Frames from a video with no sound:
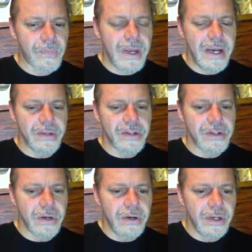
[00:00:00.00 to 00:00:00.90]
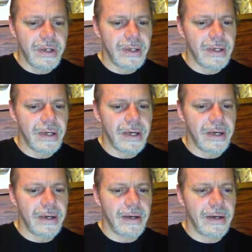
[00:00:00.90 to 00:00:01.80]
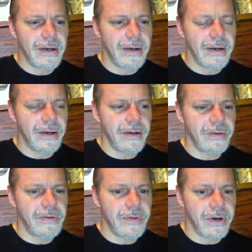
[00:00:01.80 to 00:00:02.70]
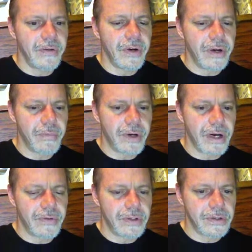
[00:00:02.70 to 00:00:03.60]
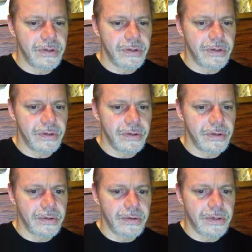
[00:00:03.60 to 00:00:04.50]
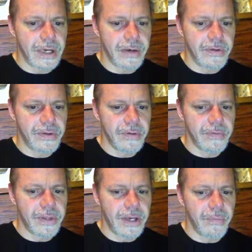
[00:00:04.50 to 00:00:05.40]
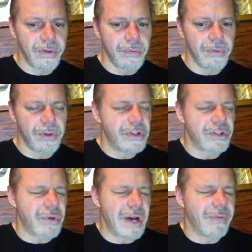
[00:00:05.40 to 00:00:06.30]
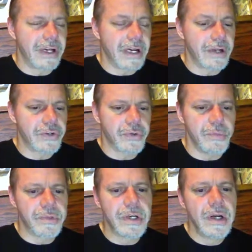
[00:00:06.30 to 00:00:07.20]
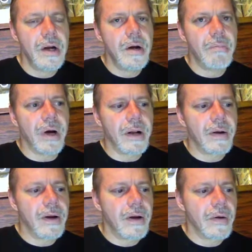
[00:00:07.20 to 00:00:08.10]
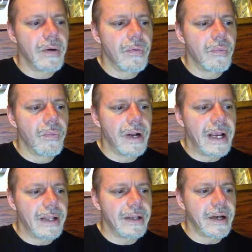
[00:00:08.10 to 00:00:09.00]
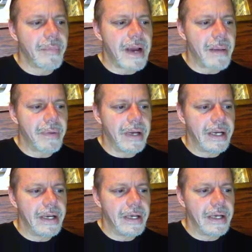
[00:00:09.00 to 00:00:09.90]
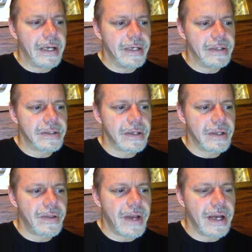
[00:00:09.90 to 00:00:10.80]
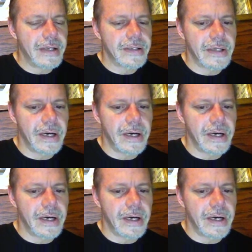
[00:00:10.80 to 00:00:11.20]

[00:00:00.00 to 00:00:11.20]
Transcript: it started as a very, very improv kind of thing with just traveling kind of troops. But what ended up happening is that